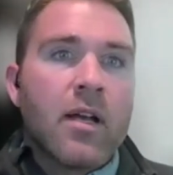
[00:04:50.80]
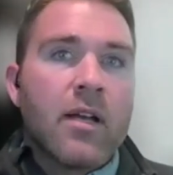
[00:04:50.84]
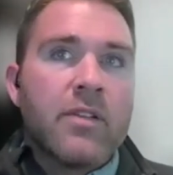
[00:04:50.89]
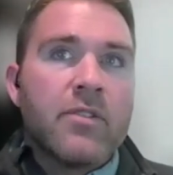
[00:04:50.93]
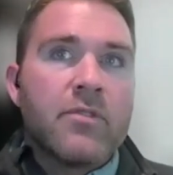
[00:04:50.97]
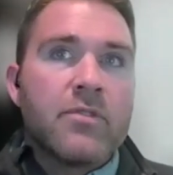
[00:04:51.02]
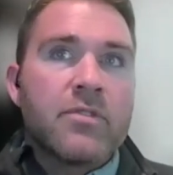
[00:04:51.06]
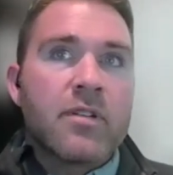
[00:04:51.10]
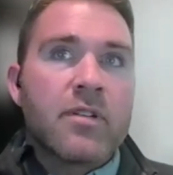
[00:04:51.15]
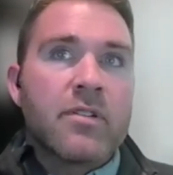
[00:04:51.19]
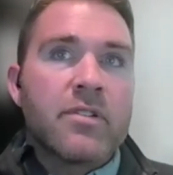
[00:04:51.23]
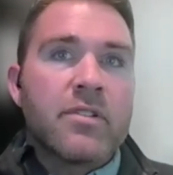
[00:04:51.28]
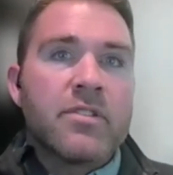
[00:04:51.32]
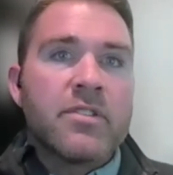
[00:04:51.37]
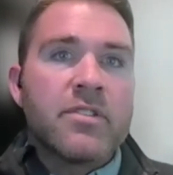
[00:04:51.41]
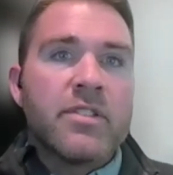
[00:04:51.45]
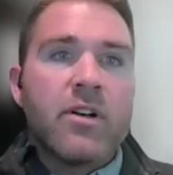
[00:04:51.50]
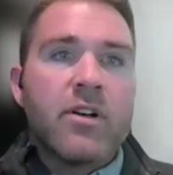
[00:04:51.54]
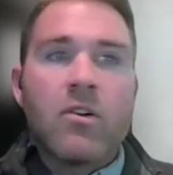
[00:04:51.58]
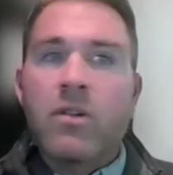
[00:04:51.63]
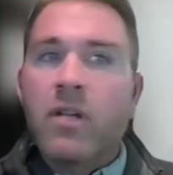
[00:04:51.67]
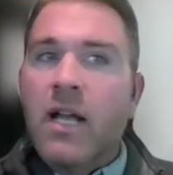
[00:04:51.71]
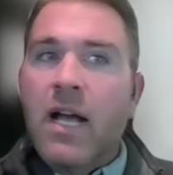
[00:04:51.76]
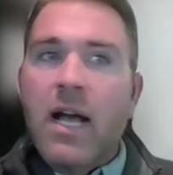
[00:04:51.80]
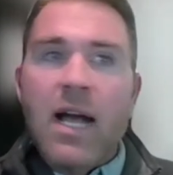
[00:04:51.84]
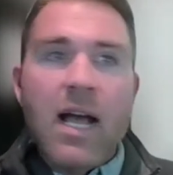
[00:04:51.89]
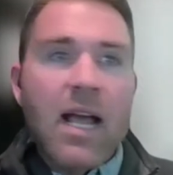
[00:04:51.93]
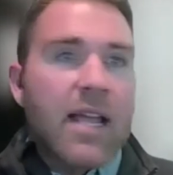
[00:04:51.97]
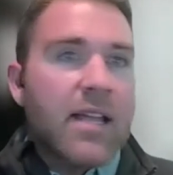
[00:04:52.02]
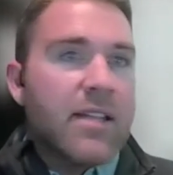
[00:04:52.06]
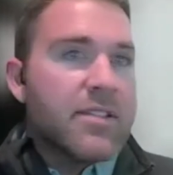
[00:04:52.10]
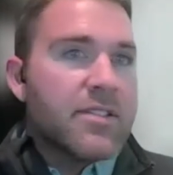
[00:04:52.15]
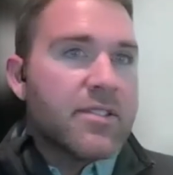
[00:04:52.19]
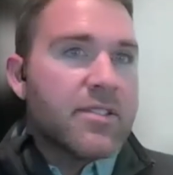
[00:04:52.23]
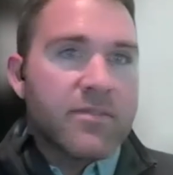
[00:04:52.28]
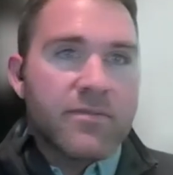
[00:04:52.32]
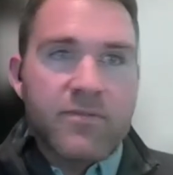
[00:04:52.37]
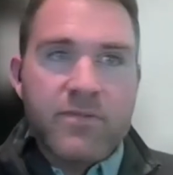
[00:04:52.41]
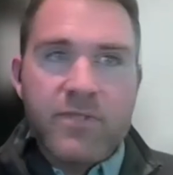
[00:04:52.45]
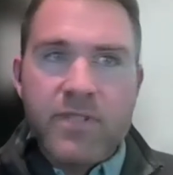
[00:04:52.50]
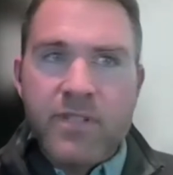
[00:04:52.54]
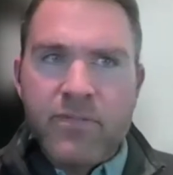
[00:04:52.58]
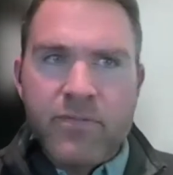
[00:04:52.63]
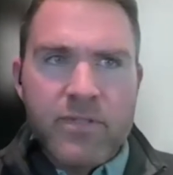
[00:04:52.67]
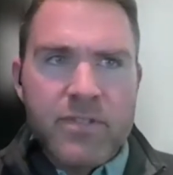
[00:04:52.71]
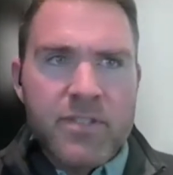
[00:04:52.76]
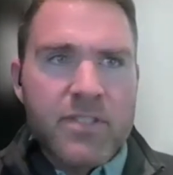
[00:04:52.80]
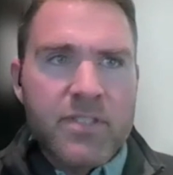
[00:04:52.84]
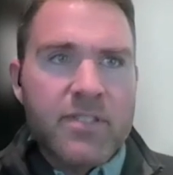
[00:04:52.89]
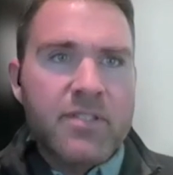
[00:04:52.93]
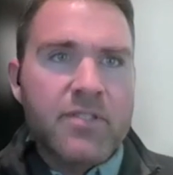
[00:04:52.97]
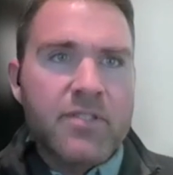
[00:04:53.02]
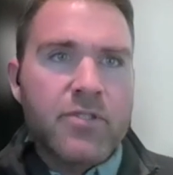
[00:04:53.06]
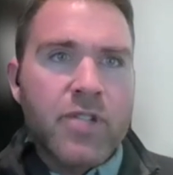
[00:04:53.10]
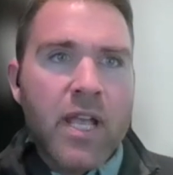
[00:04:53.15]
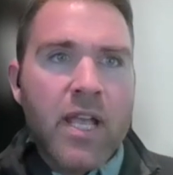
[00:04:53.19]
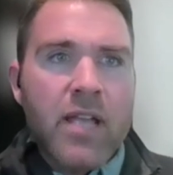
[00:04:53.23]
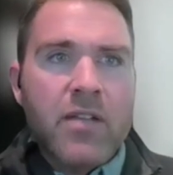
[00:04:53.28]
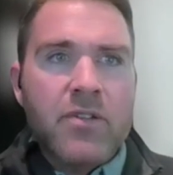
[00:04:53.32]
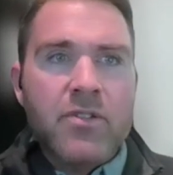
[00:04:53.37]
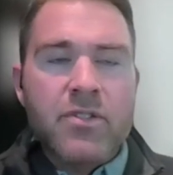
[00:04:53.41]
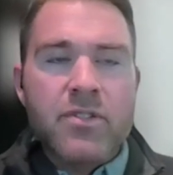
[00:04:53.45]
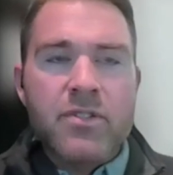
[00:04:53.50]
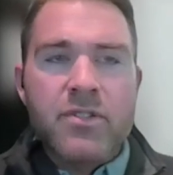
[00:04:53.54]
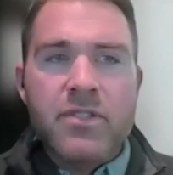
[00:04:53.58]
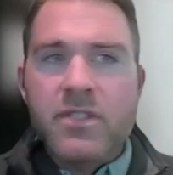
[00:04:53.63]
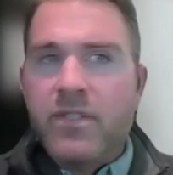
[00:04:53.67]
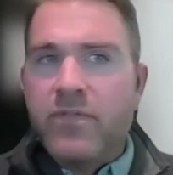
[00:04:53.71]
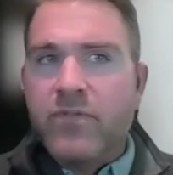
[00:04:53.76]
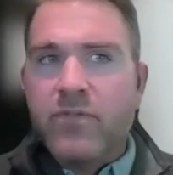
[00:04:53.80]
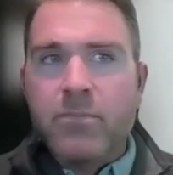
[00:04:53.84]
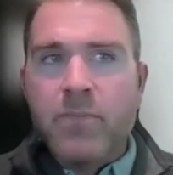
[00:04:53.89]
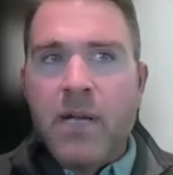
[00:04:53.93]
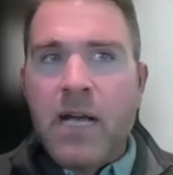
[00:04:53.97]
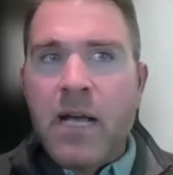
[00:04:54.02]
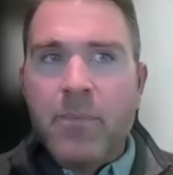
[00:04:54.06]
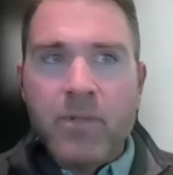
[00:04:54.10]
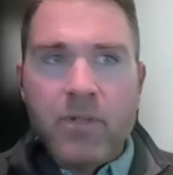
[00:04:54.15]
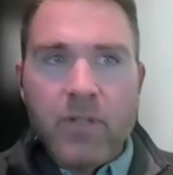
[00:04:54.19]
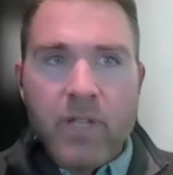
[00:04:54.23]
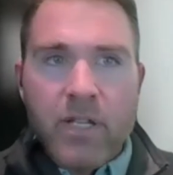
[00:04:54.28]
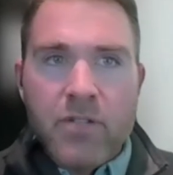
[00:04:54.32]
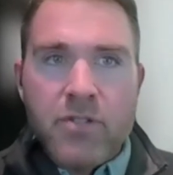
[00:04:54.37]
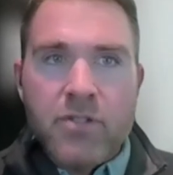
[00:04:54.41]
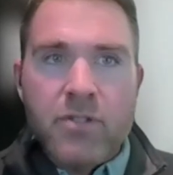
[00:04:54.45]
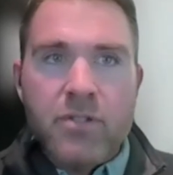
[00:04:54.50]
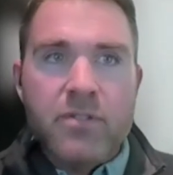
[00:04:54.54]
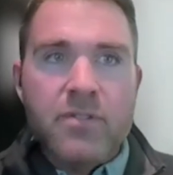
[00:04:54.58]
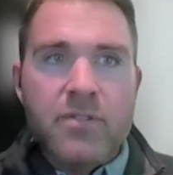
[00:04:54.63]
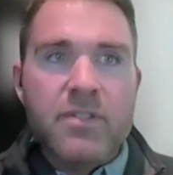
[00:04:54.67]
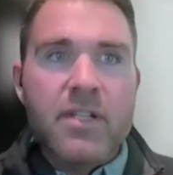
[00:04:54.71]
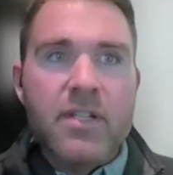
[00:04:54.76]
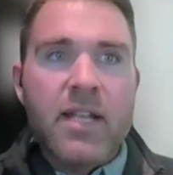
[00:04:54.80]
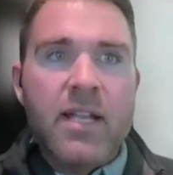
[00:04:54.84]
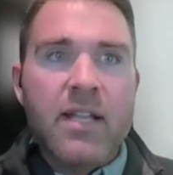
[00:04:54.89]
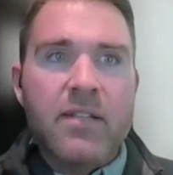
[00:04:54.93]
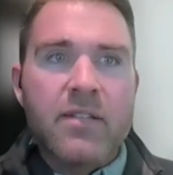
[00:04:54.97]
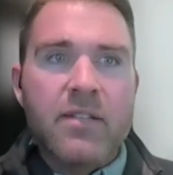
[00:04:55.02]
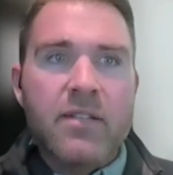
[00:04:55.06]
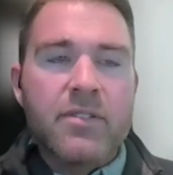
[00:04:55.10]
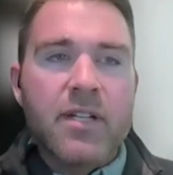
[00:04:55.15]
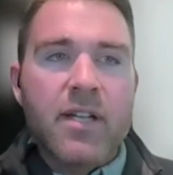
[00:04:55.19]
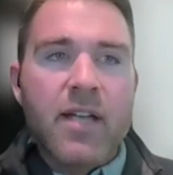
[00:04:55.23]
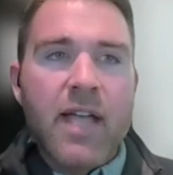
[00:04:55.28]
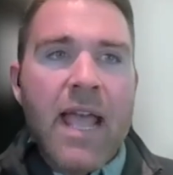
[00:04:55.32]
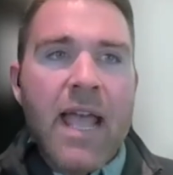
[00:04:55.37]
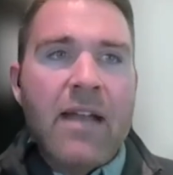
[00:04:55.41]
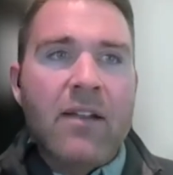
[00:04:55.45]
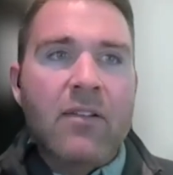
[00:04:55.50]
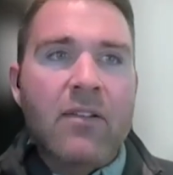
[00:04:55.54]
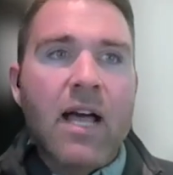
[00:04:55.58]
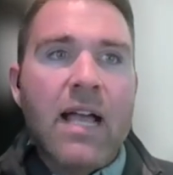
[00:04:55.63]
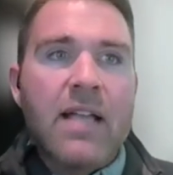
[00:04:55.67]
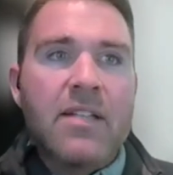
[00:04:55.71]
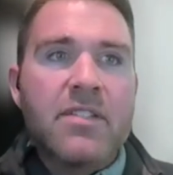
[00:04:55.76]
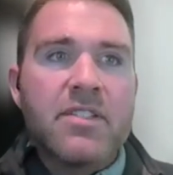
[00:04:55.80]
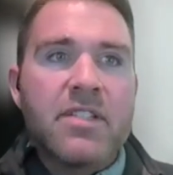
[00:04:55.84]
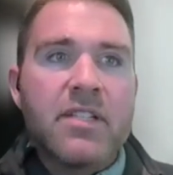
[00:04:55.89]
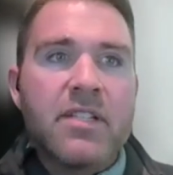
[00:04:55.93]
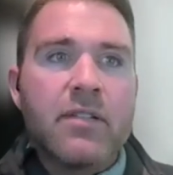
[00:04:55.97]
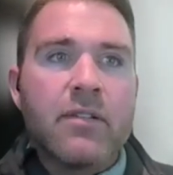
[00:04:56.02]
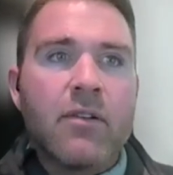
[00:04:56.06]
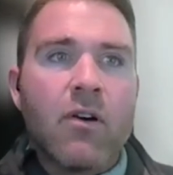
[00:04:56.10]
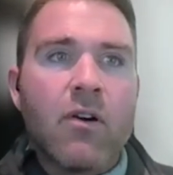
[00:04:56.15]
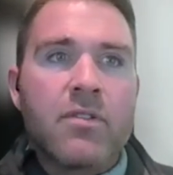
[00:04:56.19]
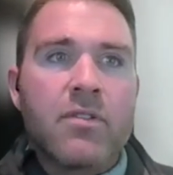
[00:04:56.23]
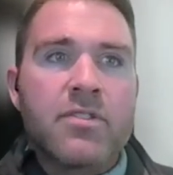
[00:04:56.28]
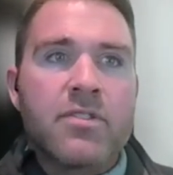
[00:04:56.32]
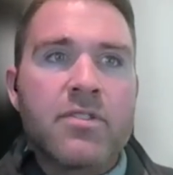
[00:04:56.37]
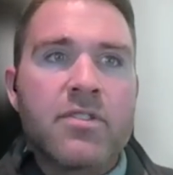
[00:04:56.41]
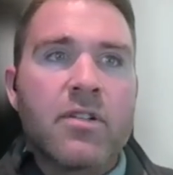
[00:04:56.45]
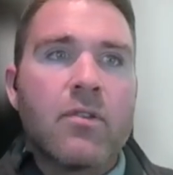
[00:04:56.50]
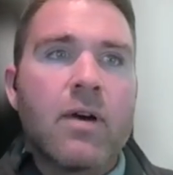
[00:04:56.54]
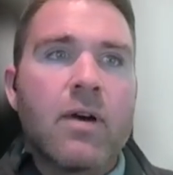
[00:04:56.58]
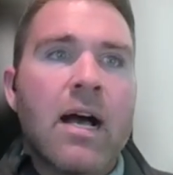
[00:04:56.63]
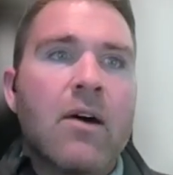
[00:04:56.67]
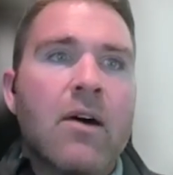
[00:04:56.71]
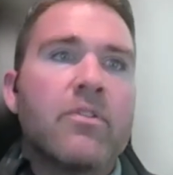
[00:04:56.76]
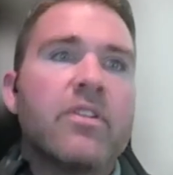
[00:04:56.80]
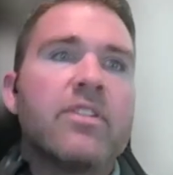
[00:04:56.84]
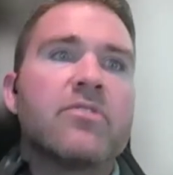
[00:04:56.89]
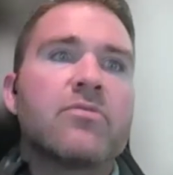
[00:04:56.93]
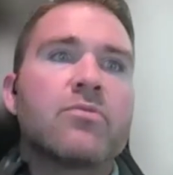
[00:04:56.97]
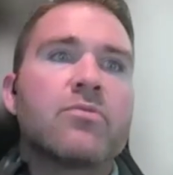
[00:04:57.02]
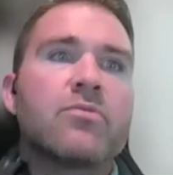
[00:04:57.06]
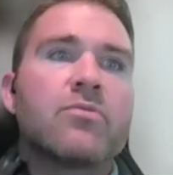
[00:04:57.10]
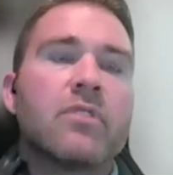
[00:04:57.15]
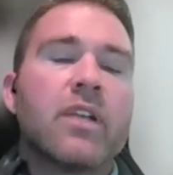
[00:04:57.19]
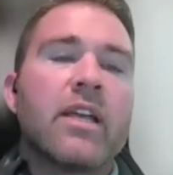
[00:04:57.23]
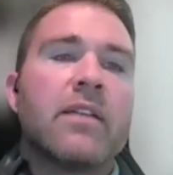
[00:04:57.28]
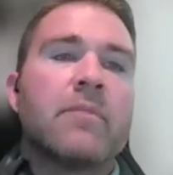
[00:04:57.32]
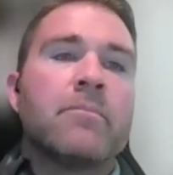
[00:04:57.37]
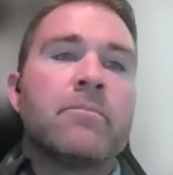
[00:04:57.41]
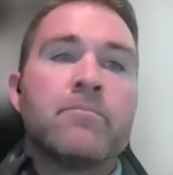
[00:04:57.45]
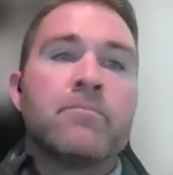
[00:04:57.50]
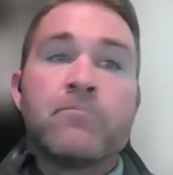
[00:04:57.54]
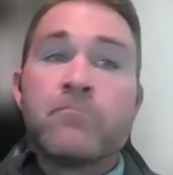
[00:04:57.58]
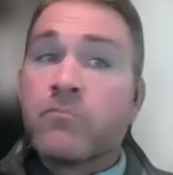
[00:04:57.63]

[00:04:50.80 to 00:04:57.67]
you start to see all kinds of differences and changes in different populations, and analyzing also how these relate